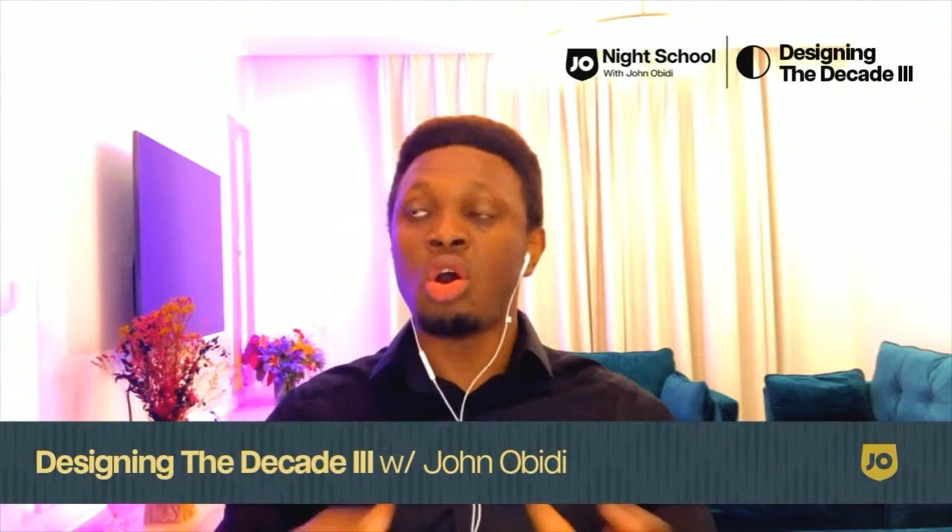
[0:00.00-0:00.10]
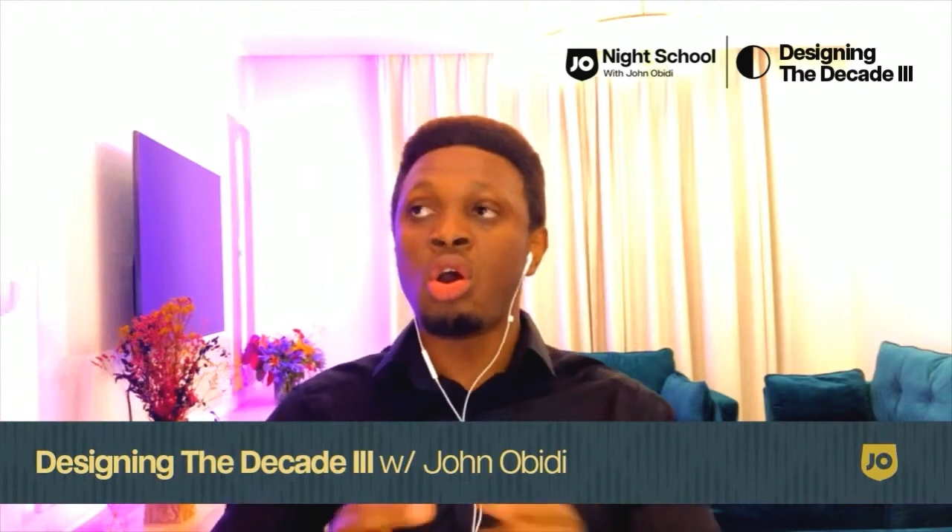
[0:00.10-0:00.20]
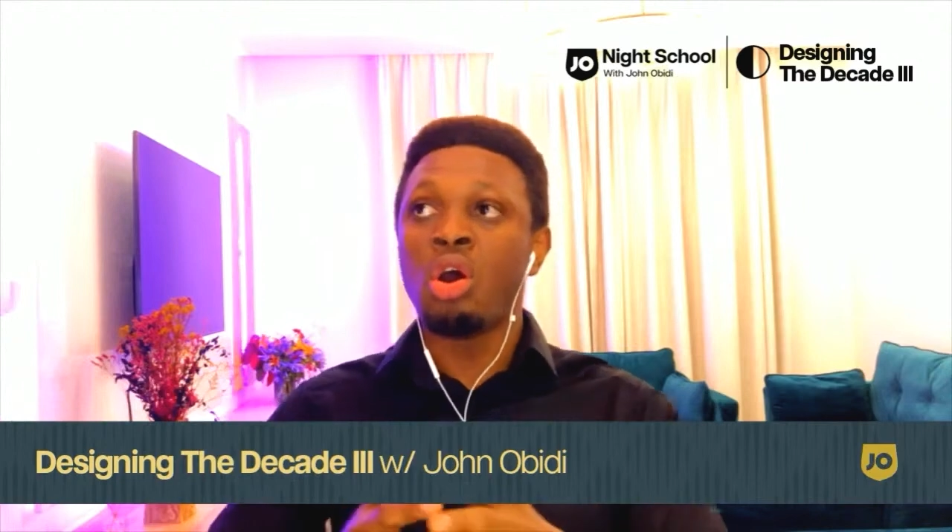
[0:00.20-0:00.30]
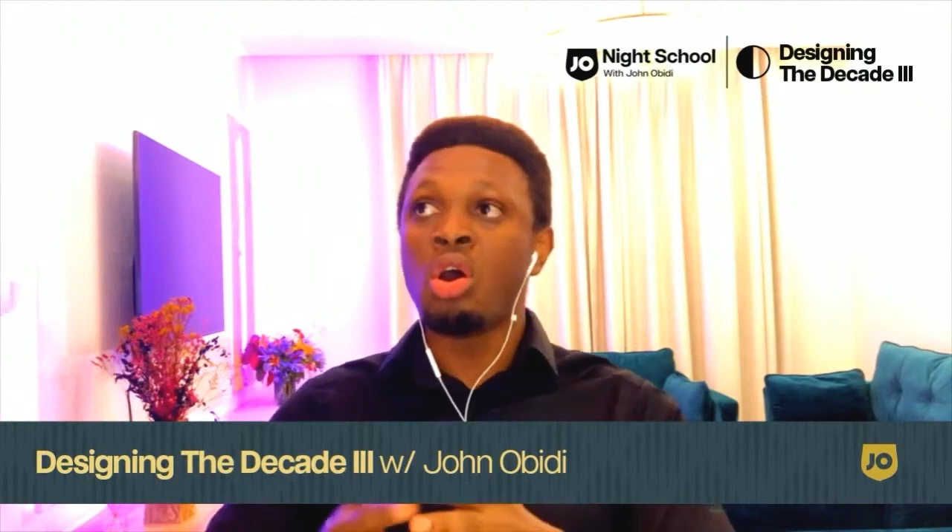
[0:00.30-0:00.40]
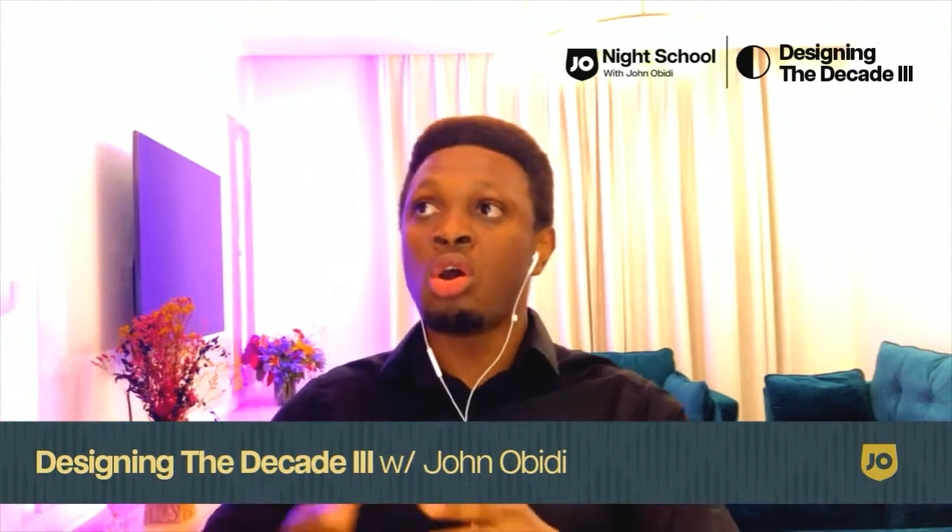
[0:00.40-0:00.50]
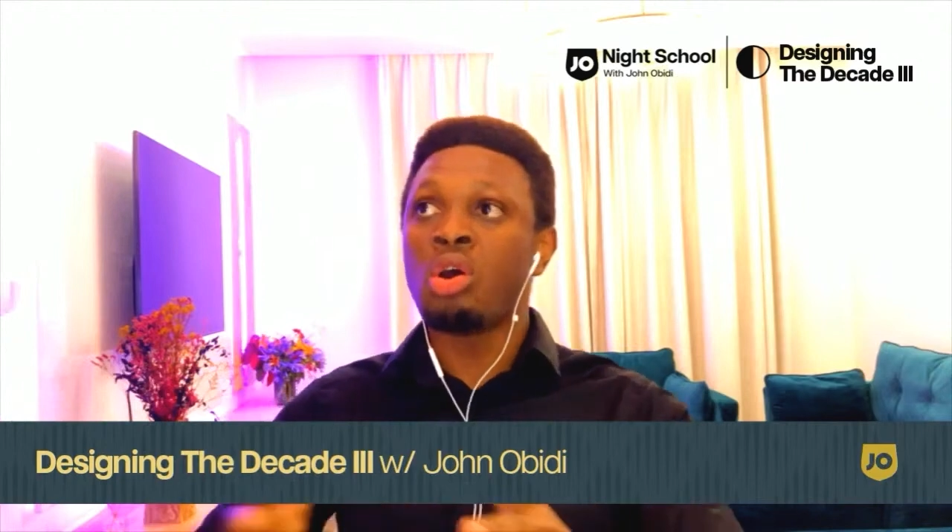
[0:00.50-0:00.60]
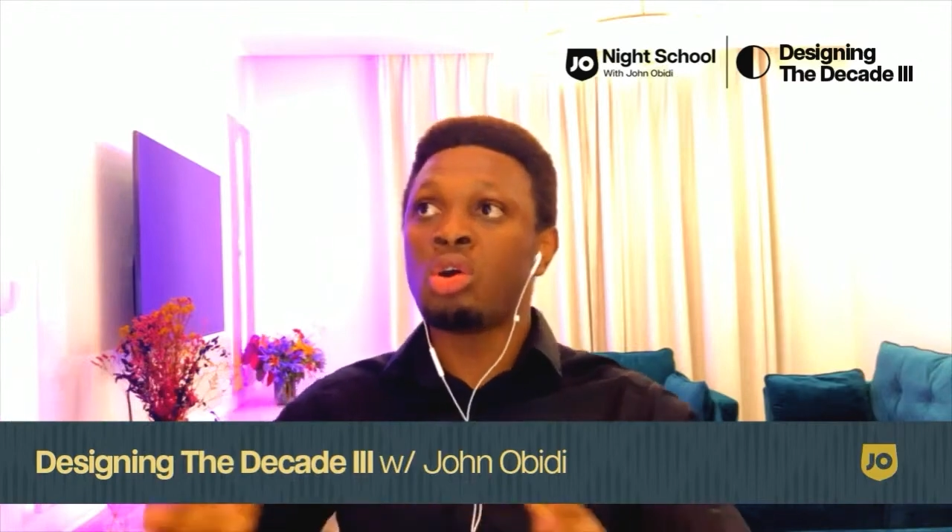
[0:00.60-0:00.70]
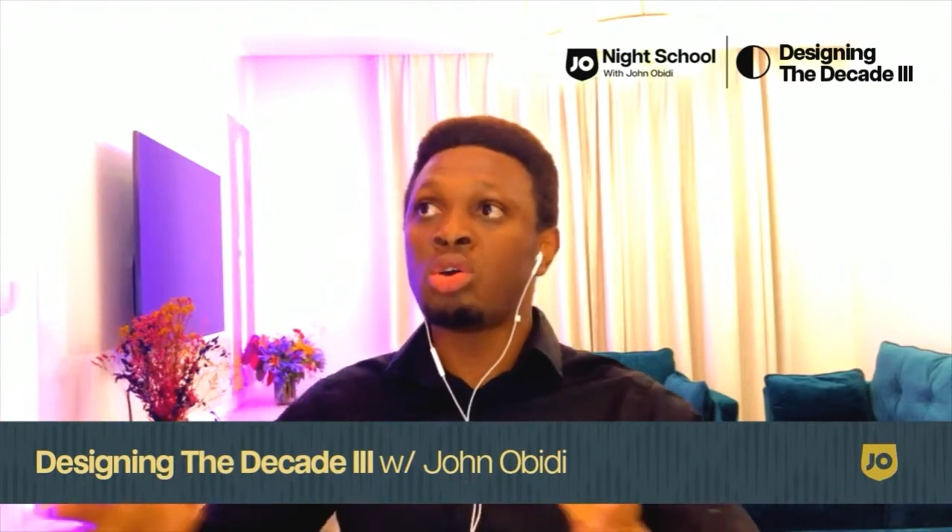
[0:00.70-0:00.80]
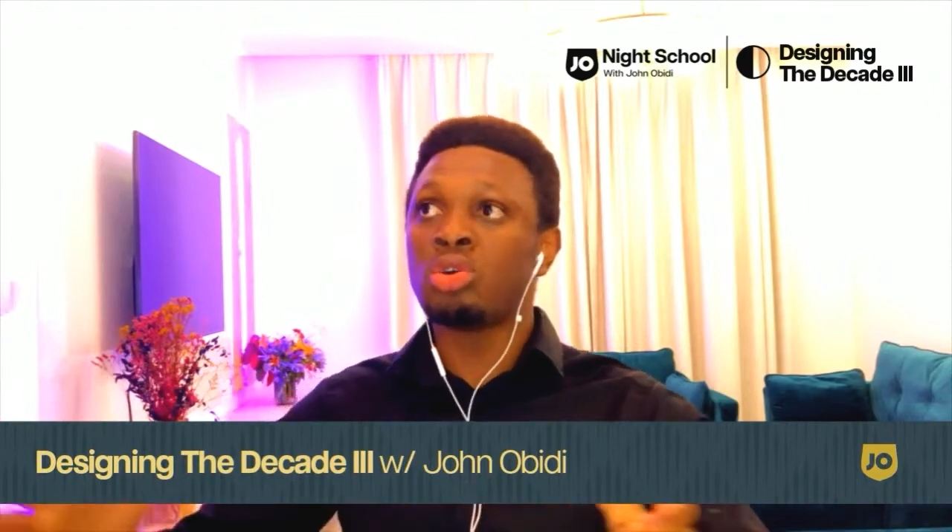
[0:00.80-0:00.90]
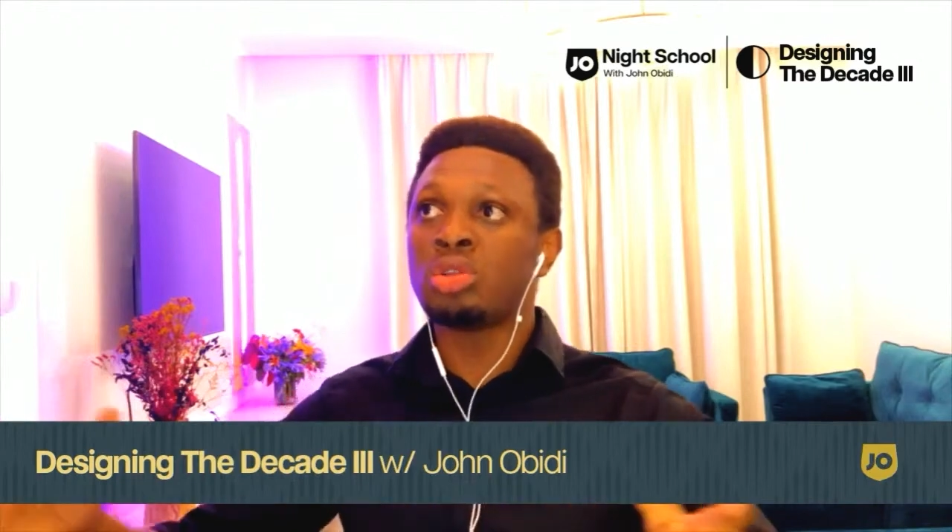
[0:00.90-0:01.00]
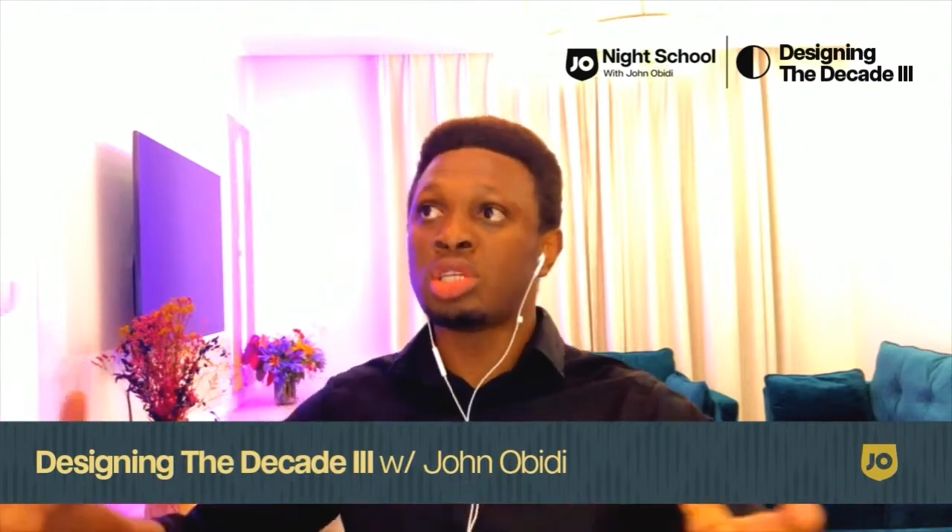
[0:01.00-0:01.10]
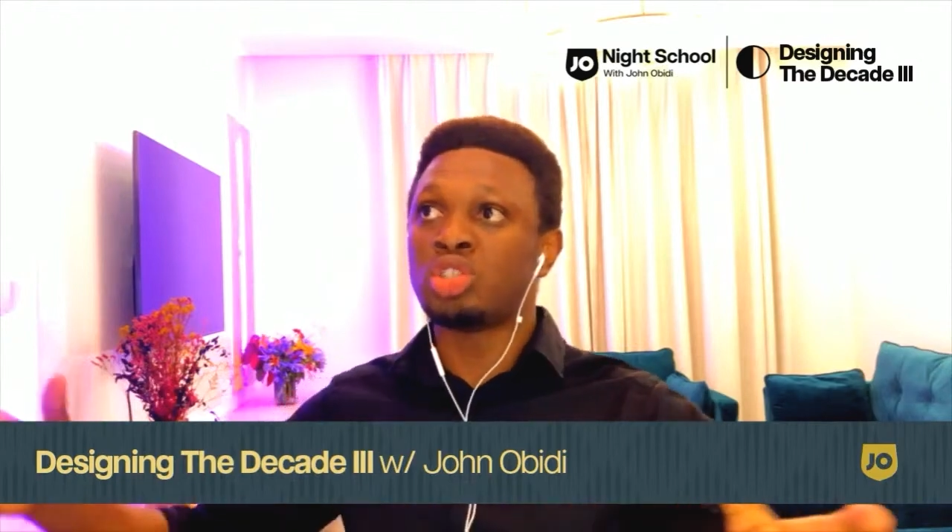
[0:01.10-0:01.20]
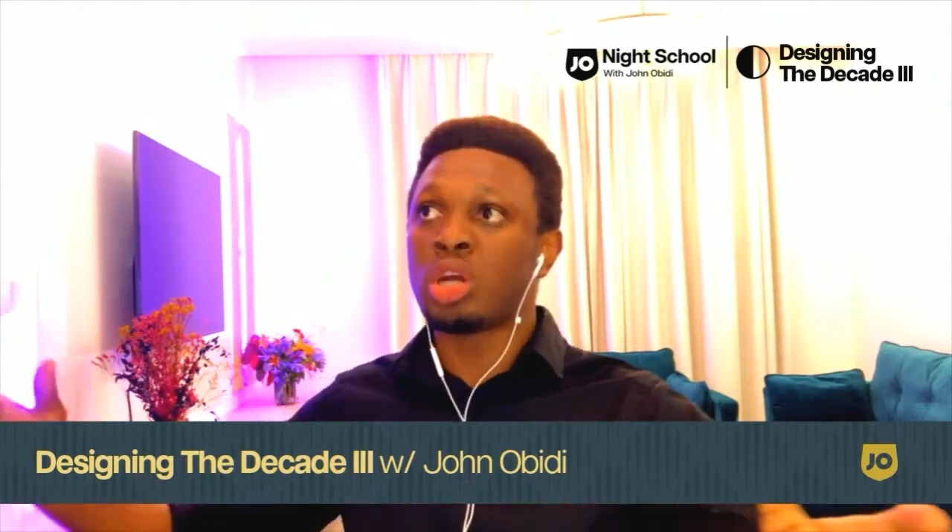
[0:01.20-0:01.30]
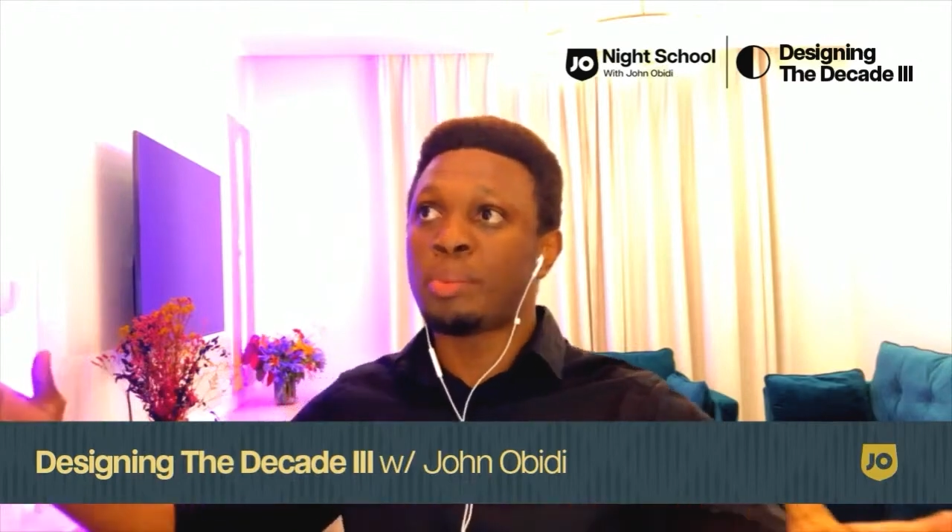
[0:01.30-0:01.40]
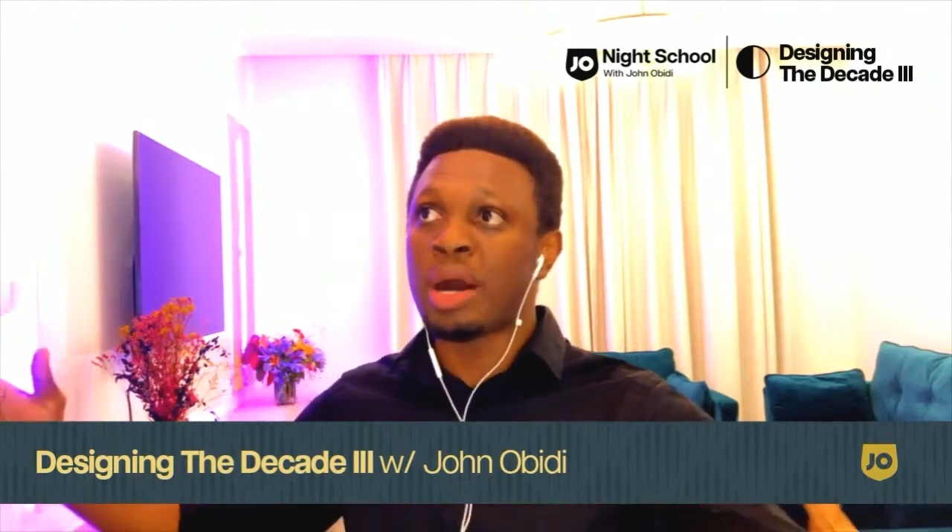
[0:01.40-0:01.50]
all the
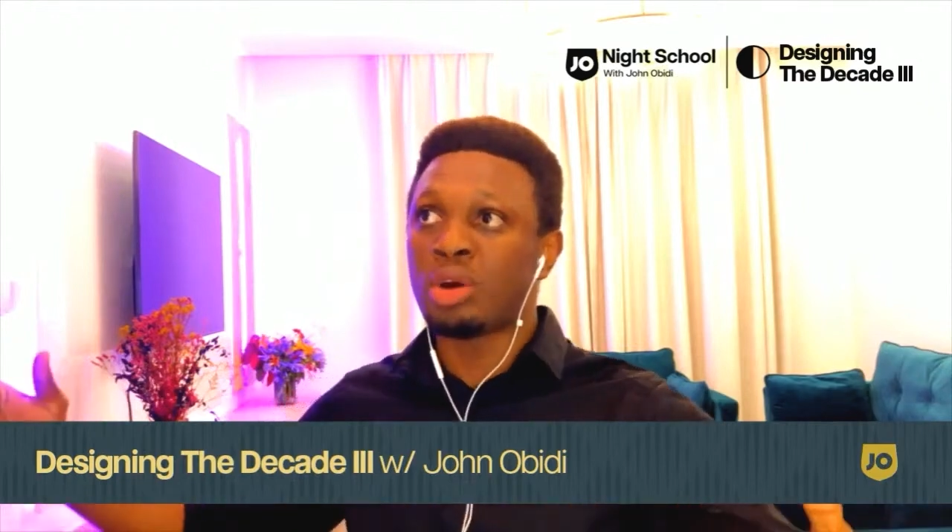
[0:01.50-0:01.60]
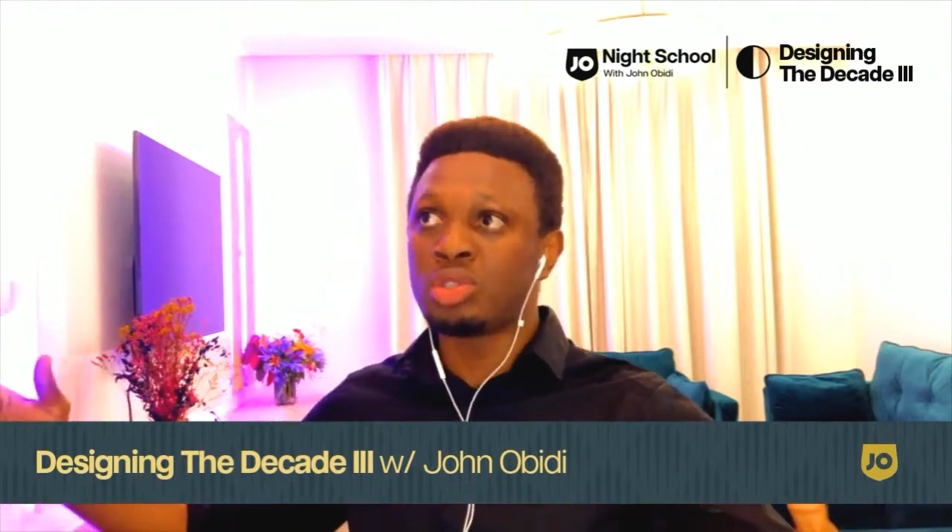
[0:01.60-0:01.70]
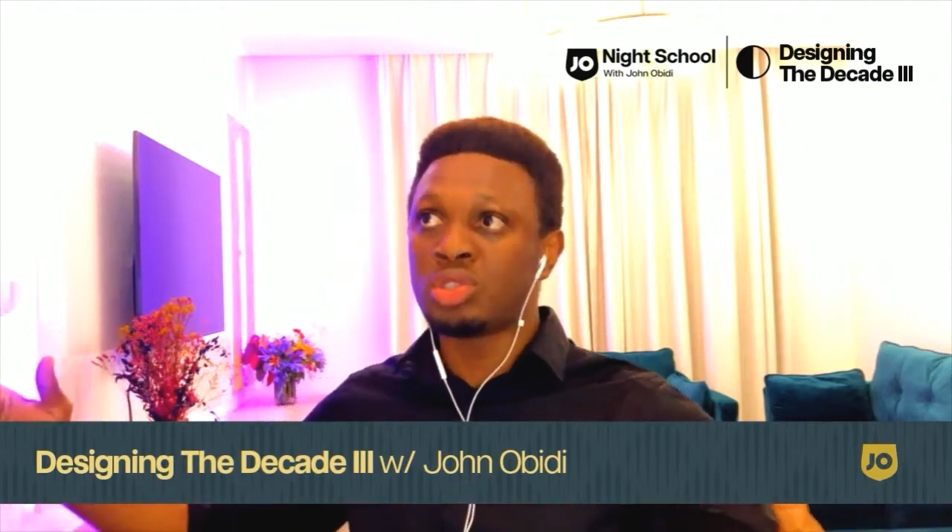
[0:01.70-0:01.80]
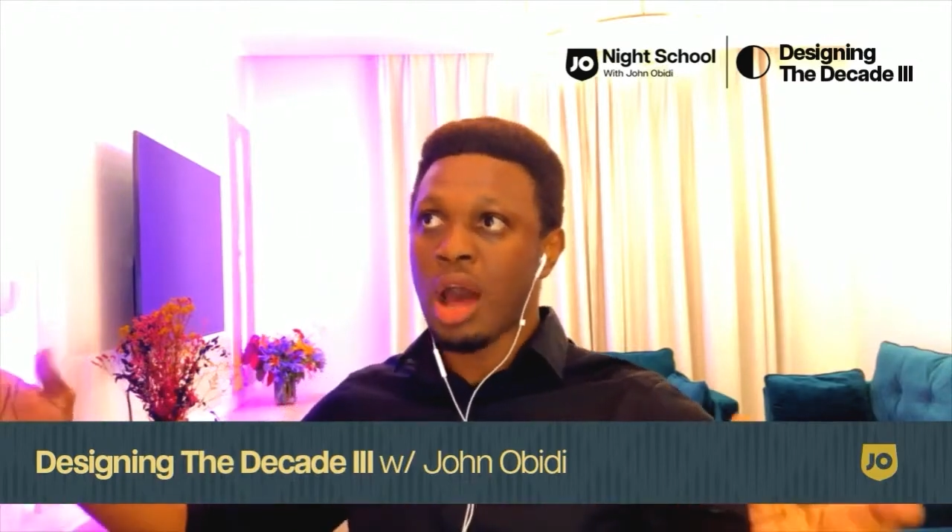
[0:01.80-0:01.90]
dropouts